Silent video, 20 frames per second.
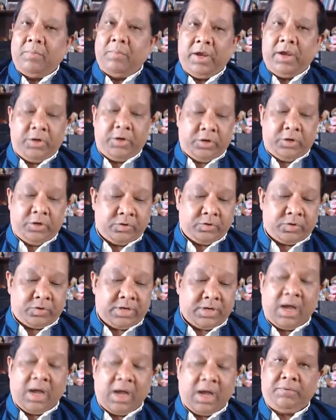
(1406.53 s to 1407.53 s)
may
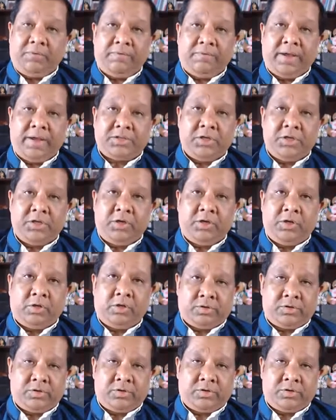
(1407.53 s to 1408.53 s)
induce artifacts in
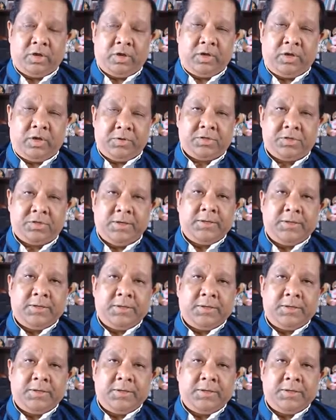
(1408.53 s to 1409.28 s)
your ultrasound image.